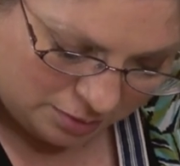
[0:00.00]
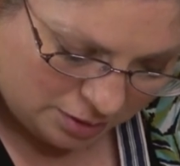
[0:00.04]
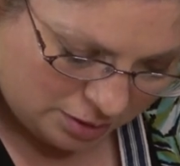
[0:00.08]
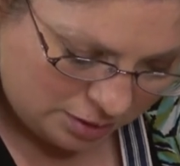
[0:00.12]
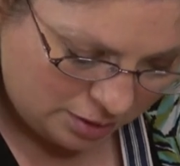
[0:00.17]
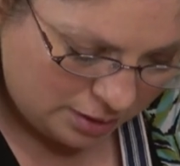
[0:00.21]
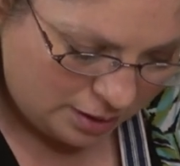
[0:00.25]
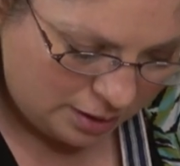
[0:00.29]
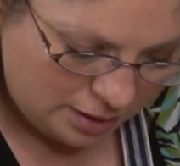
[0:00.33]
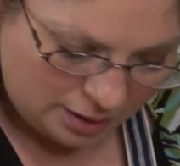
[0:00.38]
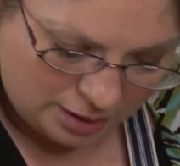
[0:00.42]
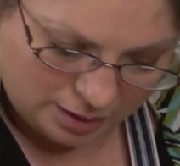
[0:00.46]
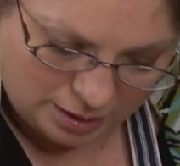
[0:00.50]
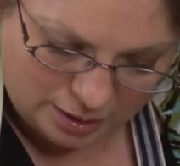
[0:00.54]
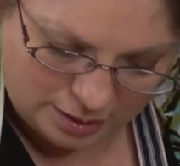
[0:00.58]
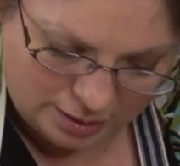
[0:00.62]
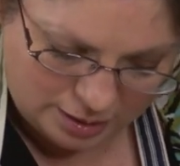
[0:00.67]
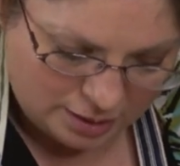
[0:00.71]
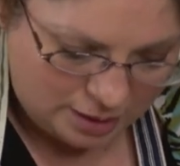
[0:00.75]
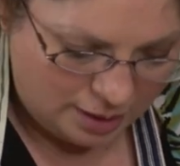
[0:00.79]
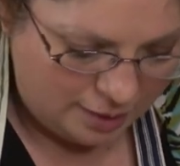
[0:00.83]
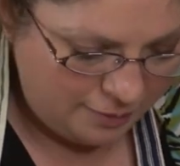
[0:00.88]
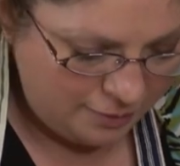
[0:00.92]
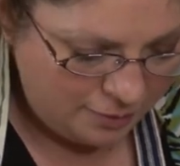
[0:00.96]
you got to
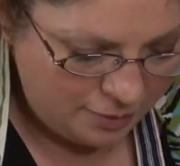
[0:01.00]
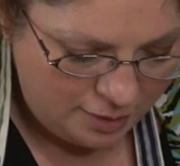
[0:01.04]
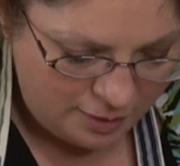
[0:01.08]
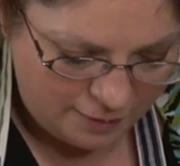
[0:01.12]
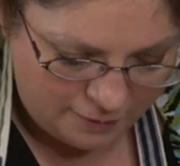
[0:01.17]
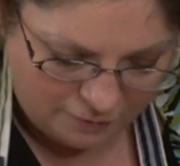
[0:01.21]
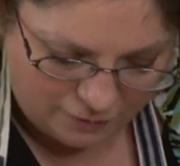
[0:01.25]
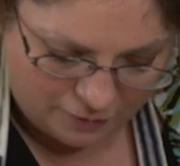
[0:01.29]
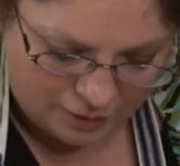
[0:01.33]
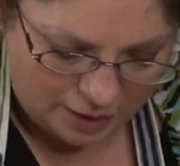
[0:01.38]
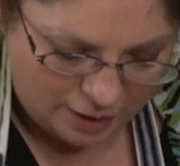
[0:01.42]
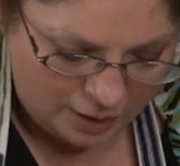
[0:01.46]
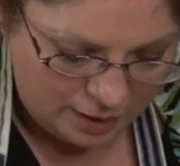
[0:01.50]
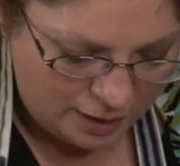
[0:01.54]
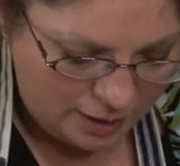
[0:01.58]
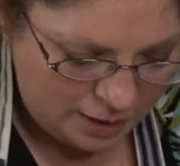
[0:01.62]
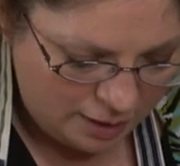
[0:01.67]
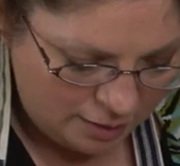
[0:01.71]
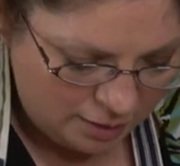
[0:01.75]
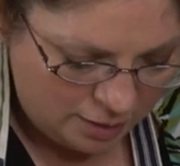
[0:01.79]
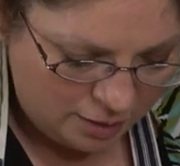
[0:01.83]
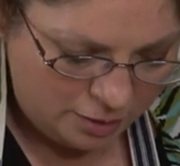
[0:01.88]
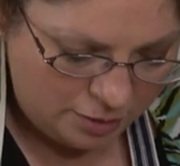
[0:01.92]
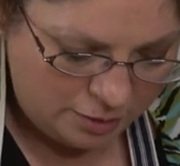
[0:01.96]
discover it and find it
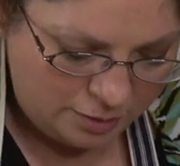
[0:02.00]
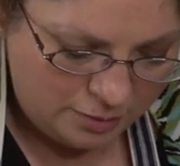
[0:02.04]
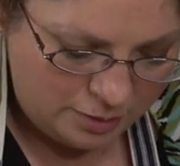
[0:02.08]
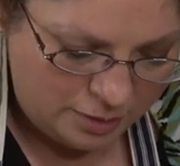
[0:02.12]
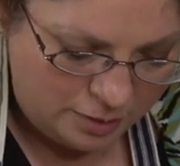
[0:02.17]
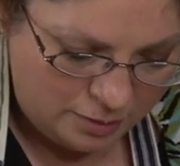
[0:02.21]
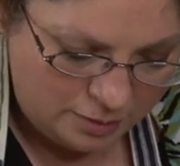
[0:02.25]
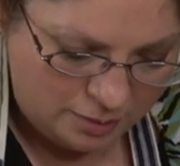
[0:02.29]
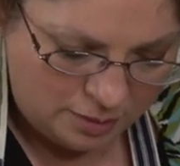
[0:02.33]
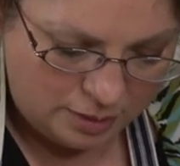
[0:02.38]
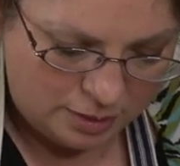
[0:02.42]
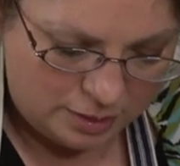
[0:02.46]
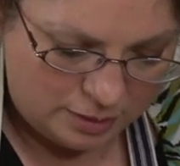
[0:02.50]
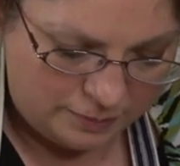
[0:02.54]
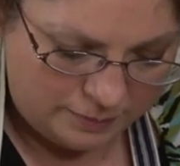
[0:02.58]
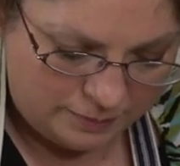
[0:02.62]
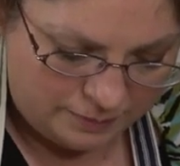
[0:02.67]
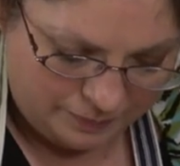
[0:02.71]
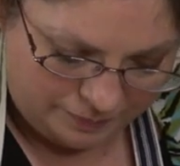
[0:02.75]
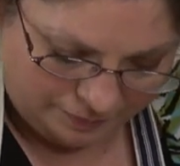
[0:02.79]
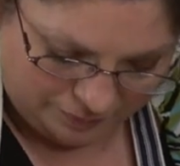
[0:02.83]
out on your own, and